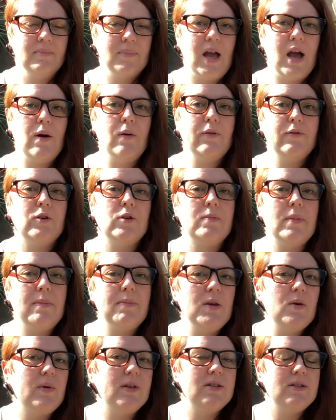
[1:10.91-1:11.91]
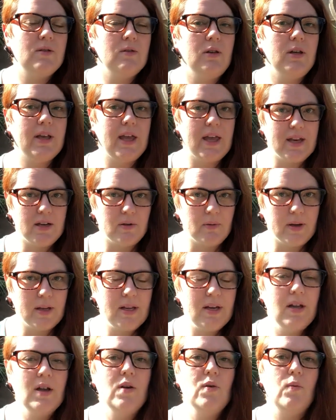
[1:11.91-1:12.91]
However, maybe once you look into it,
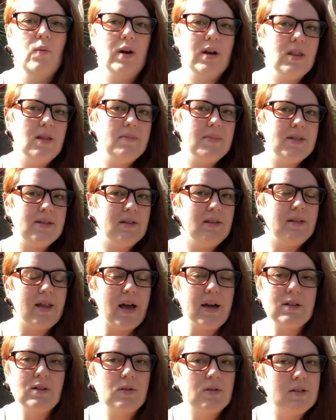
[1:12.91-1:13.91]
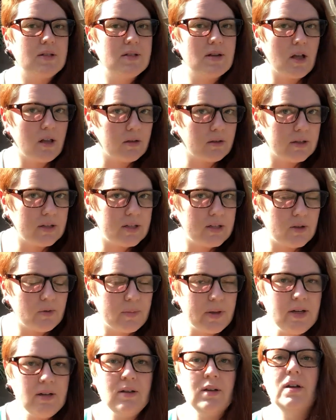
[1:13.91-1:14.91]
one of them is a lactose intolerant
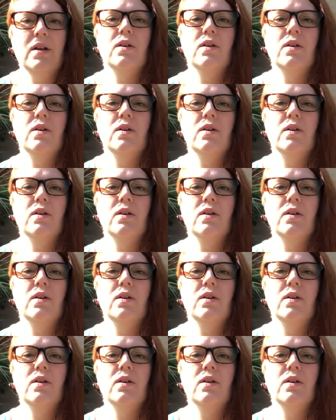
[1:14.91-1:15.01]
human,